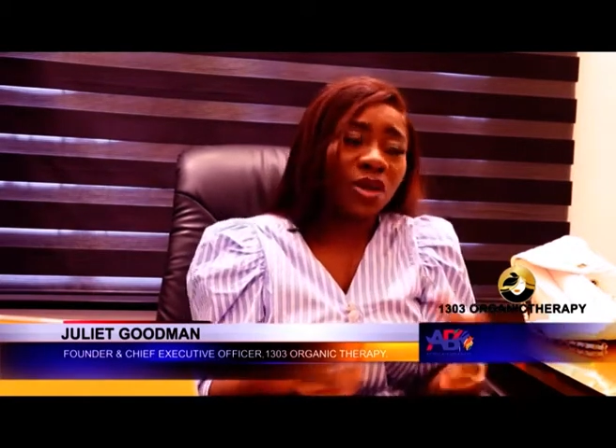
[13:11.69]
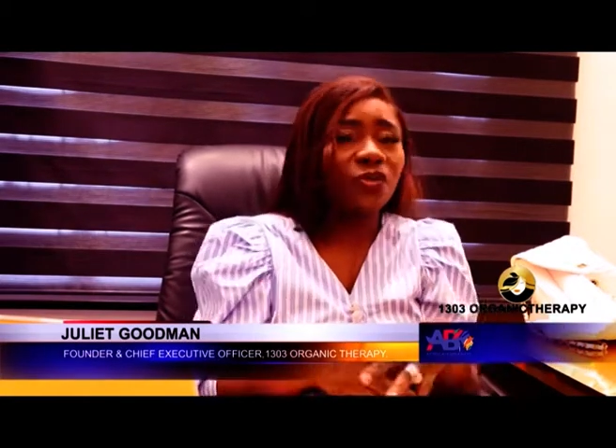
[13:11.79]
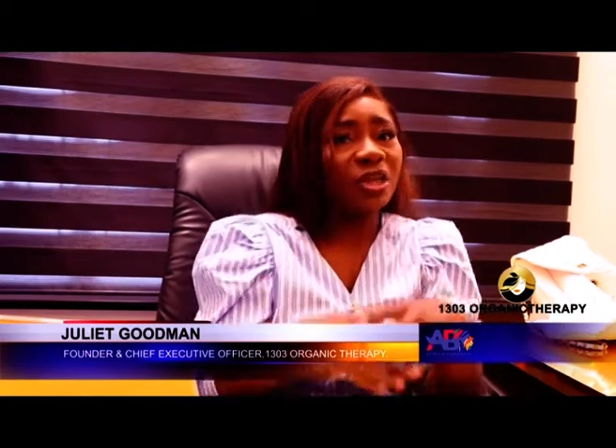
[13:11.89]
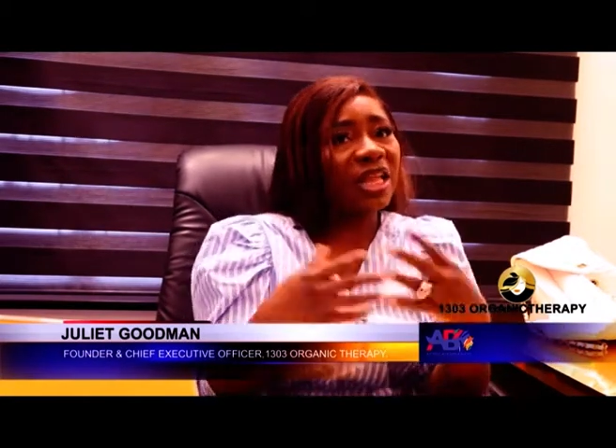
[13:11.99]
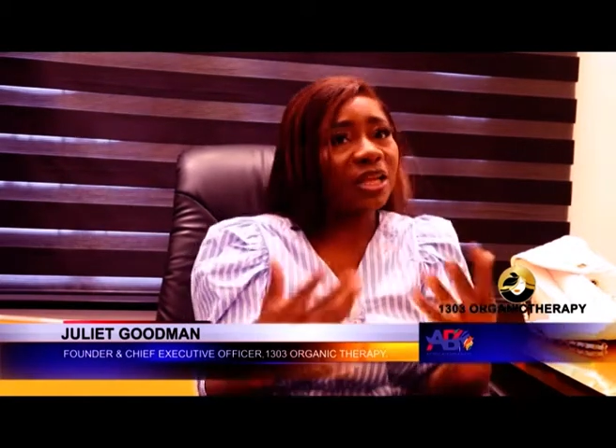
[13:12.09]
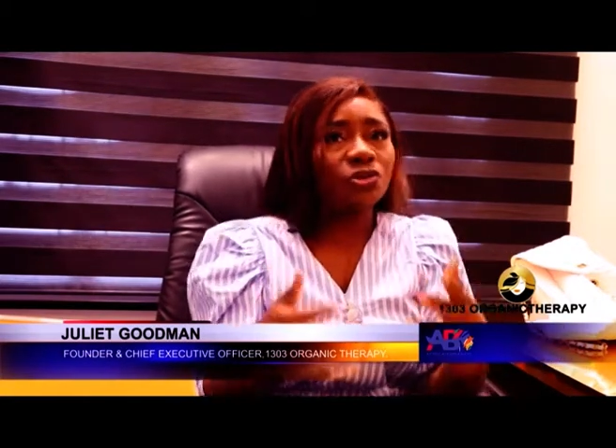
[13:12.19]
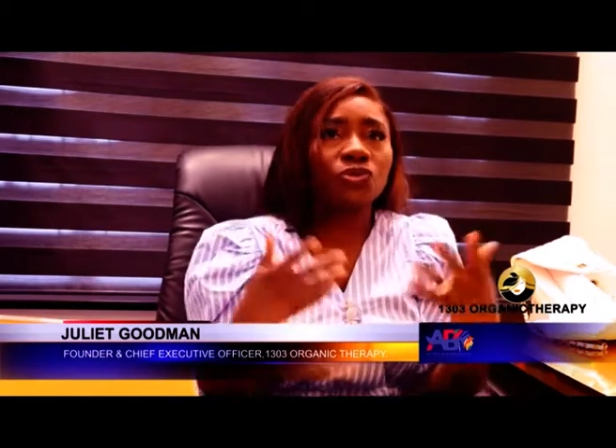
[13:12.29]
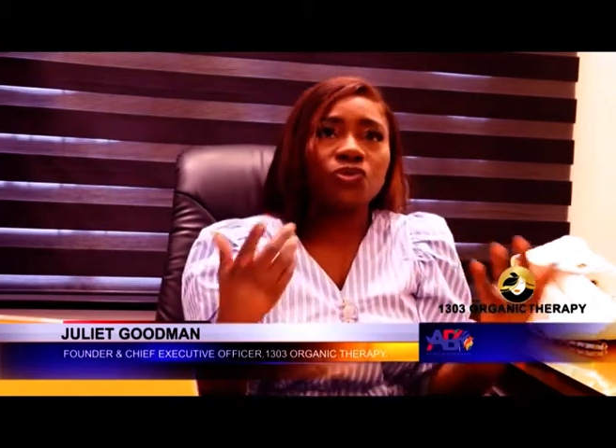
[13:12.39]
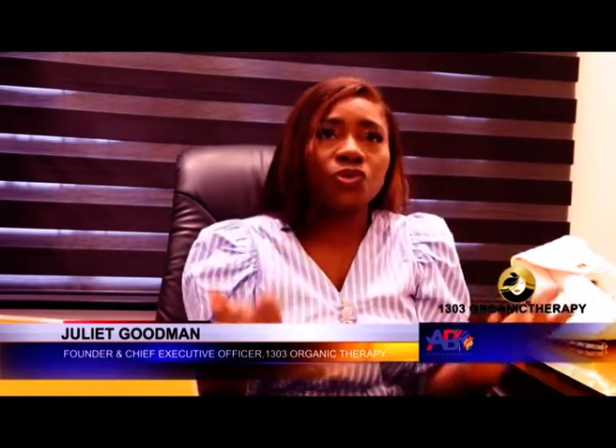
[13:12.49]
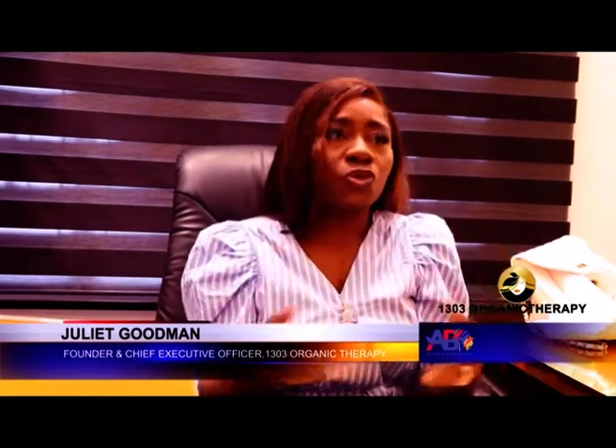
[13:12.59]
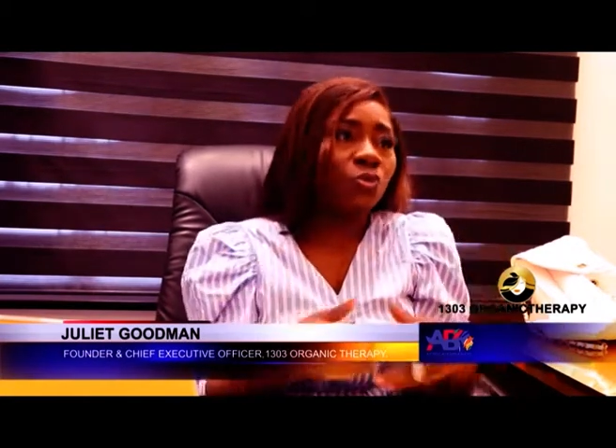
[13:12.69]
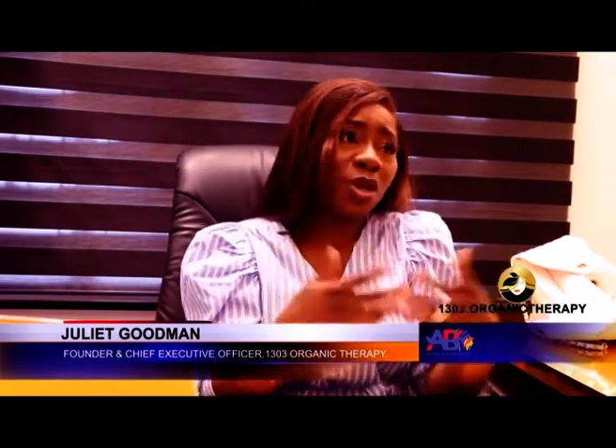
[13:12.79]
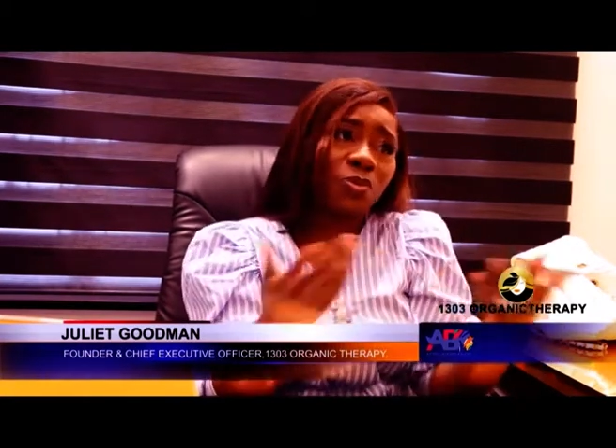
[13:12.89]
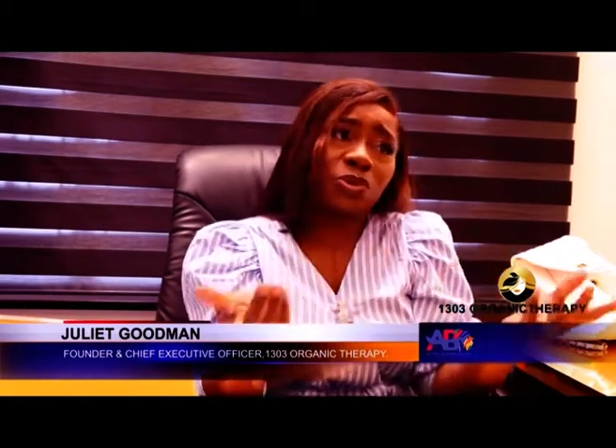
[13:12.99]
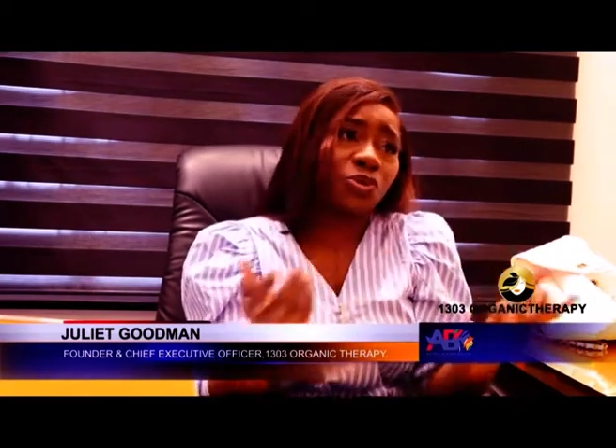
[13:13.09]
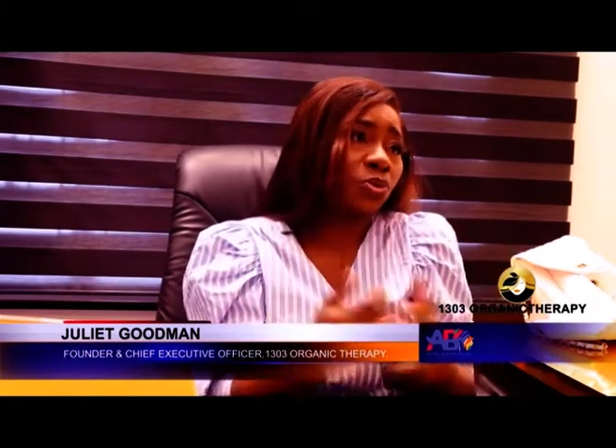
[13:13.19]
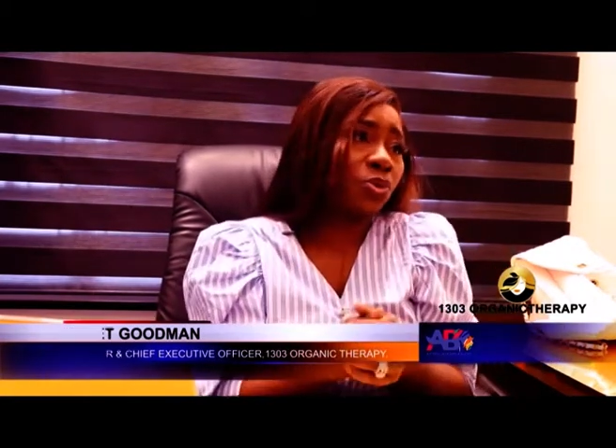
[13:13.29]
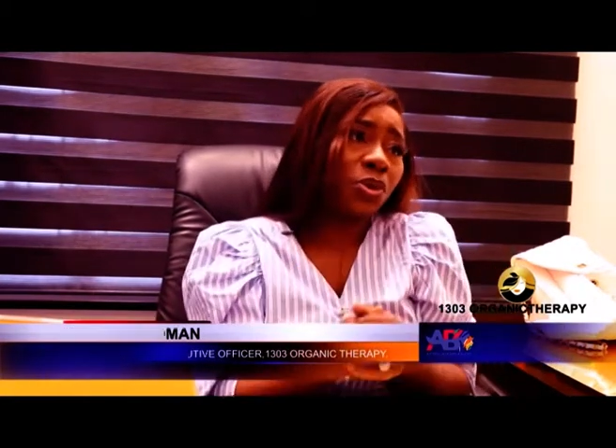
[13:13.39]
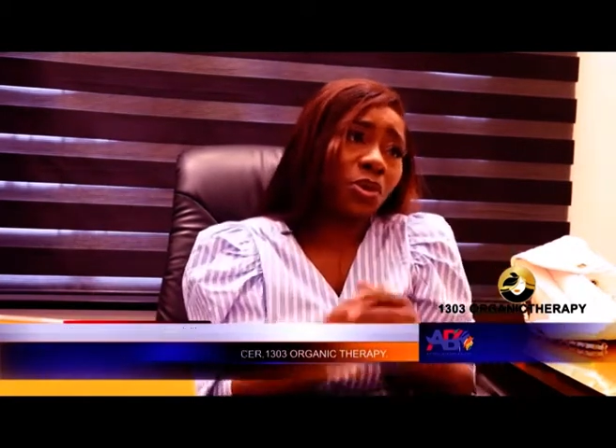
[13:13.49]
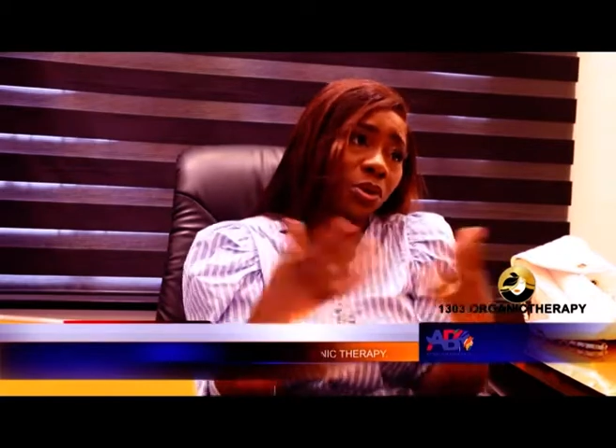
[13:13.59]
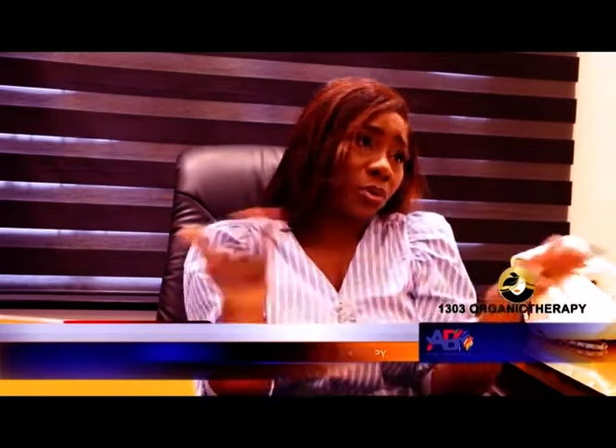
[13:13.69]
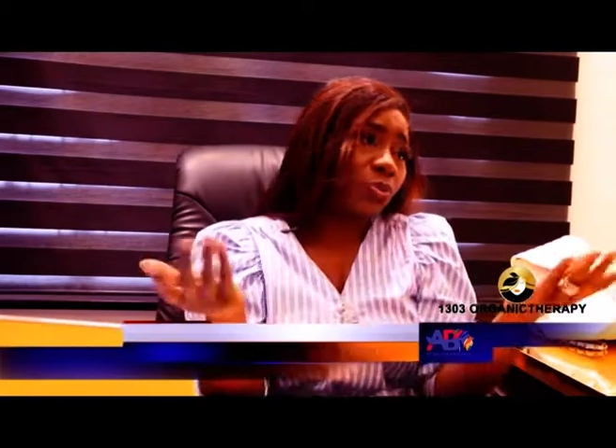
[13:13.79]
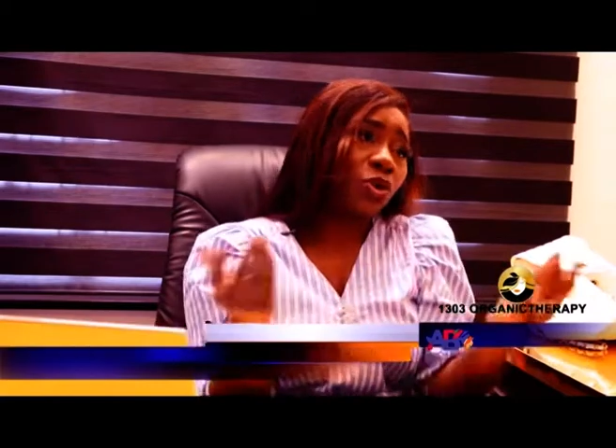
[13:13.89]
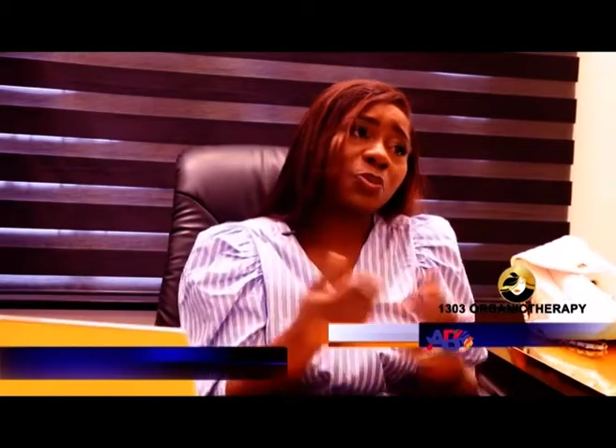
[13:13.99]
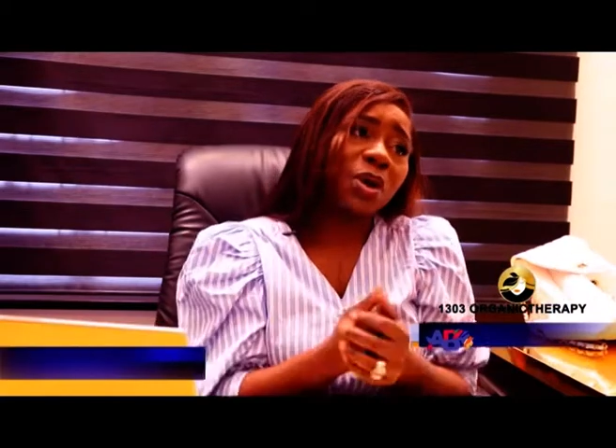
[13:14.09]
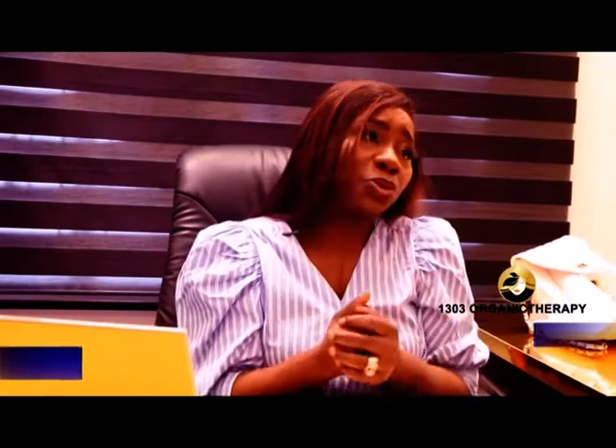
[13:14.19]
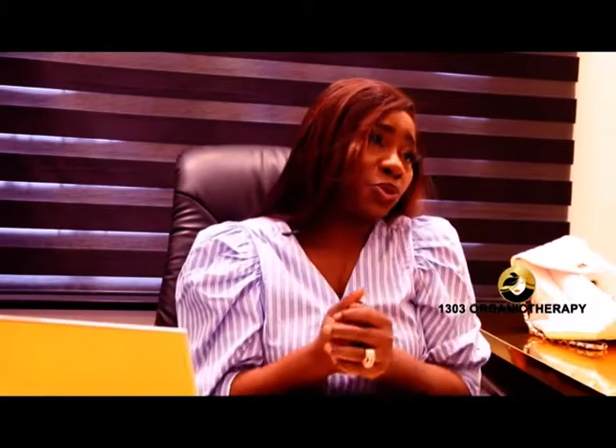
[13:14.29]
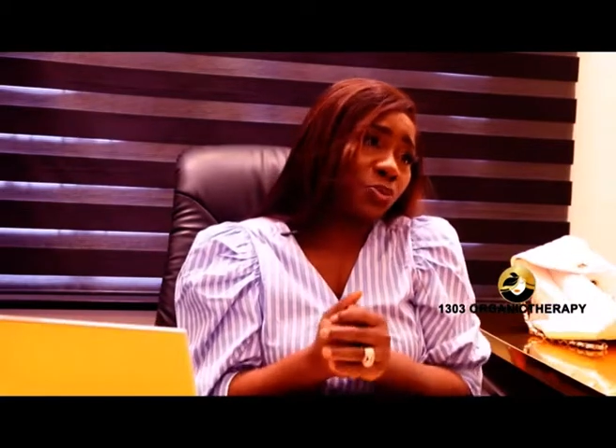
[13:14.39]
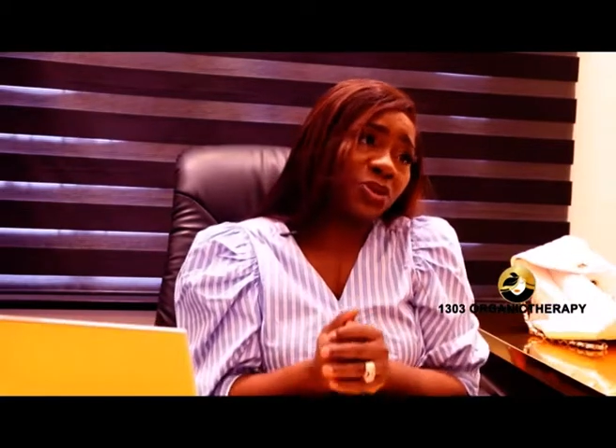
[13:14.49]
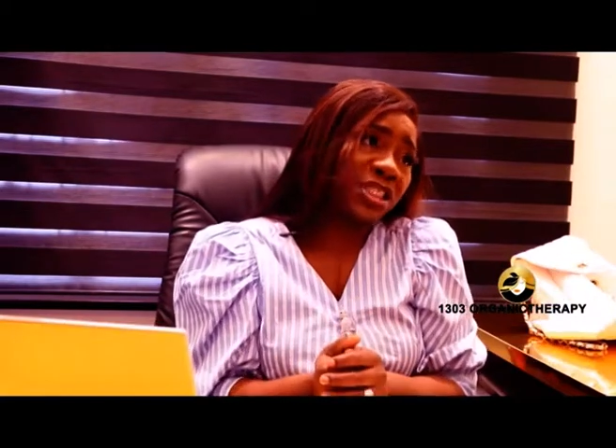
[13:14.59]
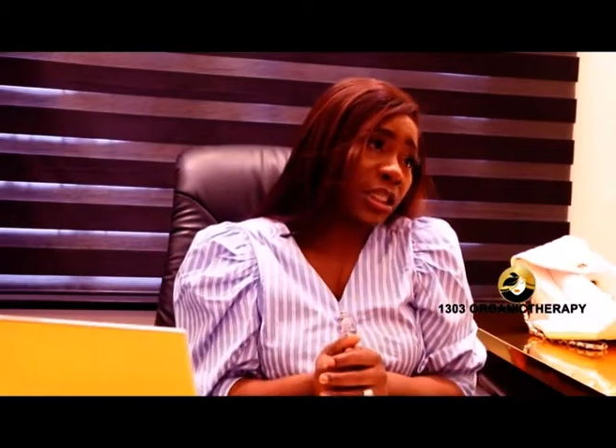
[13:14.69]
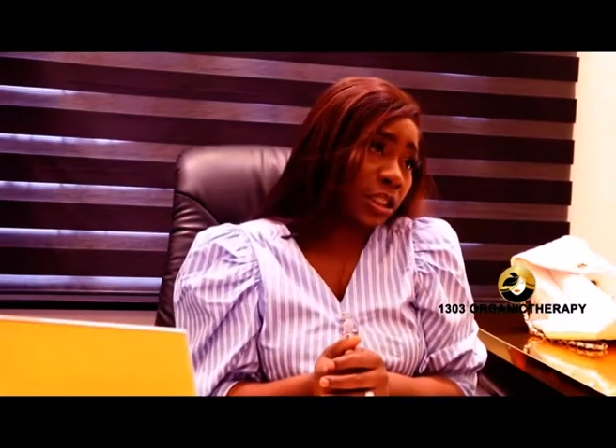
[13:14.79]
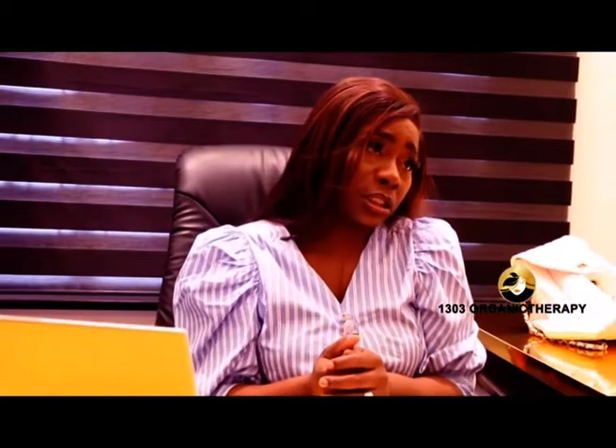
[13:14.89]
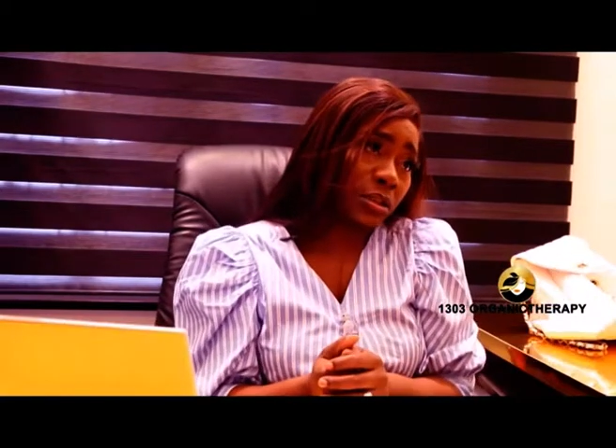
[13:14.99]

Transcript: If you learn to grow, you'll be able to prosper with your business.